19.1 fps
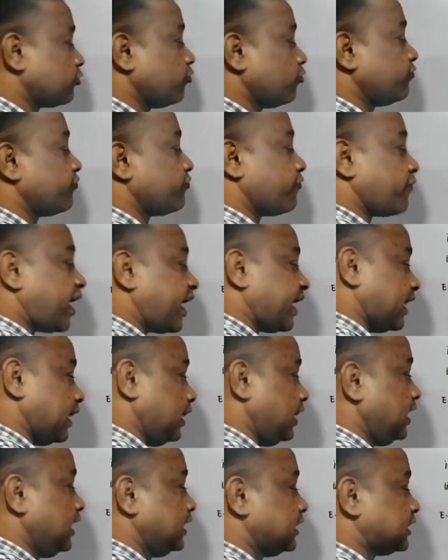room
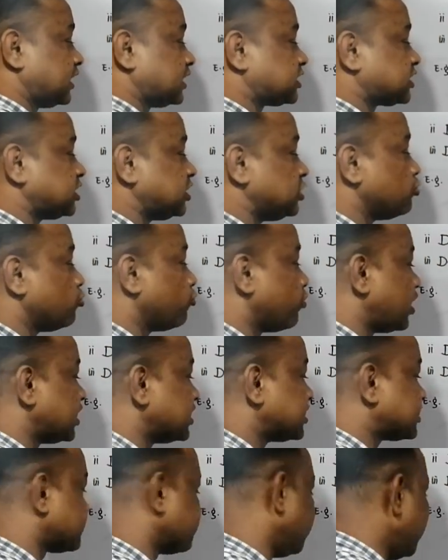while the CEO
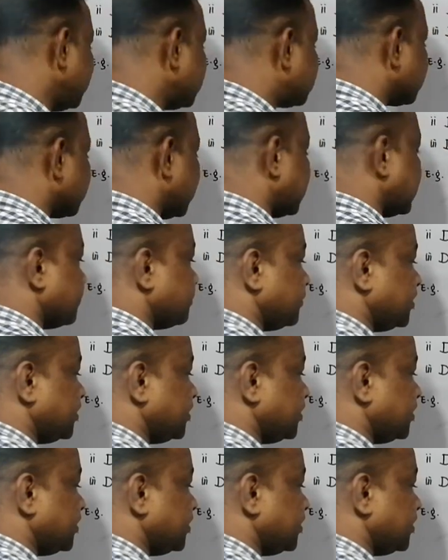was busy in a